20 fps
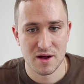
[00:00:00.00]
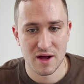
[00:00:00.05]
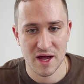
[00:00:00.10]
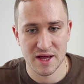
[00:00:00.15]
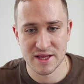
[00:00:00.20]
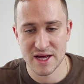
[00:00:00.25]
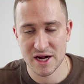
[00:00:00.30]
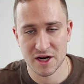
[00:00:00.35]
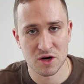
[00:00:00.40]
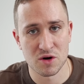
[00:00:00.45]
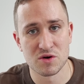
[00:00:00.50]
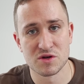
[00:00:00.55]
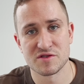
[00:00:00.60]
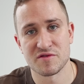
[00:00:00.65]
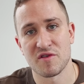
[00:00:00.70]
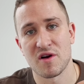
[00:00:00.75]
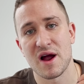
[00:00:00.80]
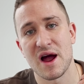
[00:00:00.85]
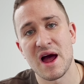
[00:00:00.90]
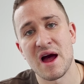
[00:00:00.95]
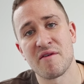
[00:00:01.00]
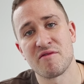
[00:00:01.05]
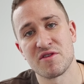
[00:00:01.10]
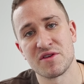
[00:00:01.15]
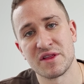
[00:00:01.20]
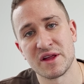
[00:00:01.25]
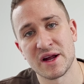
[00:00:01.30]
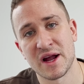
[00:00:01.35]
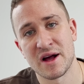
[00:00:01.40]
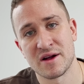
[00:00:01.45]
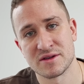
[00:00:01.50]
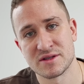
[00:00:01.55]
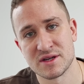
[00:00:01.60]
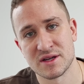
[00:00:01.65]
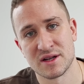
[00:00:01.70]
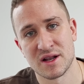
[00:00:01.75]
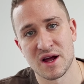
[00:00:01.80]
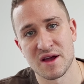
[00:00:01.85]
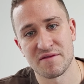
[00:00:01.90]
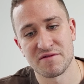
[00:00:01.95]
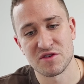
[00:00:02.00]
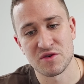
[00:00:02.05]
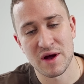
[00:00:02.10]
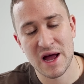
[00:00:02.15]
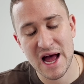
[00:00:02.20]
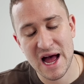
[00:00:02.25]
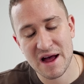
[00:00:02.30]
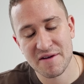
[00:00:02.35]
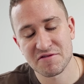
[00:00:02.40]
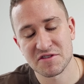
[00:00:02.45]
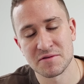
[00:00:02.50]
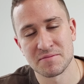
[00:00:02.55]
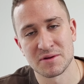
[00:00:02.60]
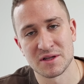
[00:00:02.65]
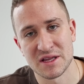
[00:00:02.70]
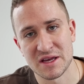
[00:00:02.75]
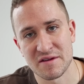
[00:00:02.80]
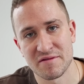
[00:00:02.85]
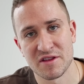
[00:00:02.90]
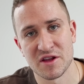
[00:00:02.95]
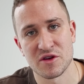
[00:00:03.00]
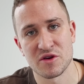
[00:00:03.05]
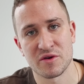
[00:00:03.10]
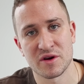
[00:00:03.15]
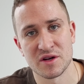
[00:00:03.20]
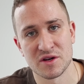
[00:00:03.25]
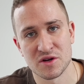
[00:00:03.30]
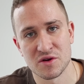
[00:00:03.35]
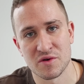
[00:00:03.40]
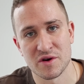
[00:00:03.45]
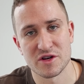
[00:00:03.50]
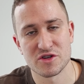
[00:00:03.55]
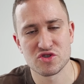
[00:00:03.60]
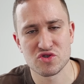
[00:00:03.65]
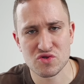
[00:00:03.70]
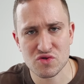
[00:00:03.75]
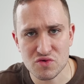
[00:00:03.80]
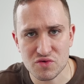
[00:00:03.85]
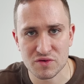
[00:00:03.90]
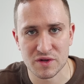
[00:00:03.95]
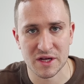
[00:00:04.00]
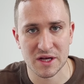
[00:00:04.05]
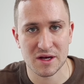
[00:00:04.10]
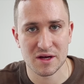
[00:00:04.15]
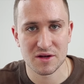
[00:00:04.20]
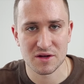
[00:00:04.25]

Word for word: And that goes for everything else in life. You have to believe that you can do it truly.